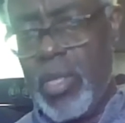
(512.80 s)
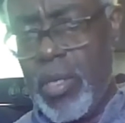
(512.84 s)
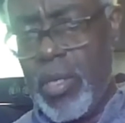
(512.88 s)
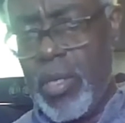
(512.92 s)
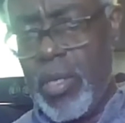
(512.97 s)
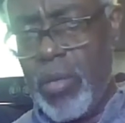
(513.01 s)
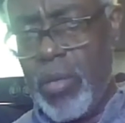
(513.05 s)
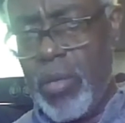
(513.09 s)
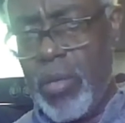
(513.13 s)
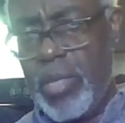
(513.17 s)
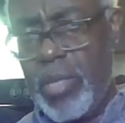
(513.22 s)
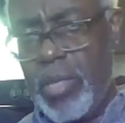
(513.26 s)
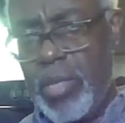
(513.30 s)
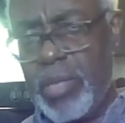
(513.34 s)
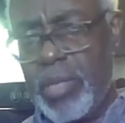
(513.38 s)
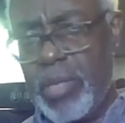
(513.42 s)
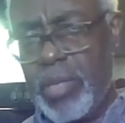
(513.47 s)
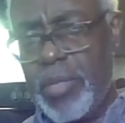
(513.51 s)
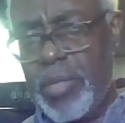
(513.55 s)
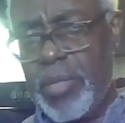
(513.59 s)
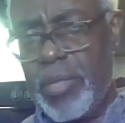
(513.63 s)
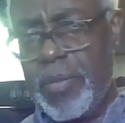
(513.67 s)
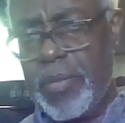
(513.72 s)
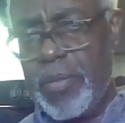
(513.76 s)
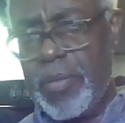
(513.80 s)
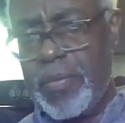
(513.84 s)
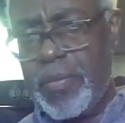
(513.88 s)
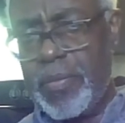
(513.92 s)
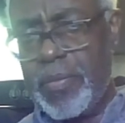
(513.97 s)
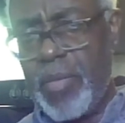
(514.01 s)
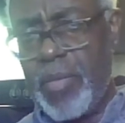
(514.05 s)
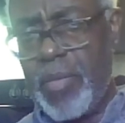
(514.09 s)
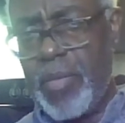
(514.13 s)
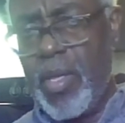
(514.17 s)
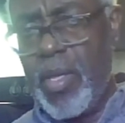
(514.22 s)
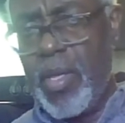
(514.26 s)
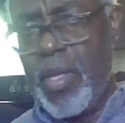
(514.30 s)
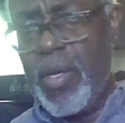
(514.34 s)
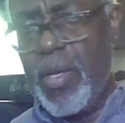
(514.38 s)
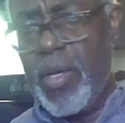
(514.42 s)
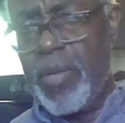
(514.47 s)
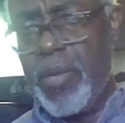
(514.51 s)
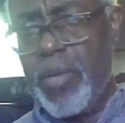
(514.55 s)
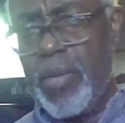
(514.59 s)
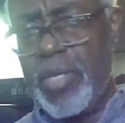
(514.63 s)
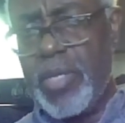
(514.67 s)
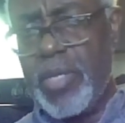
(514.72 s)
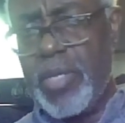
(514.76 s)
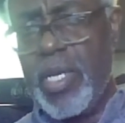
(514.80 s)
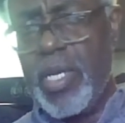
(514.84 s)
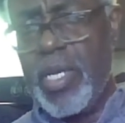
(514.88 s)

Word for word: Old Testament, it, it was said that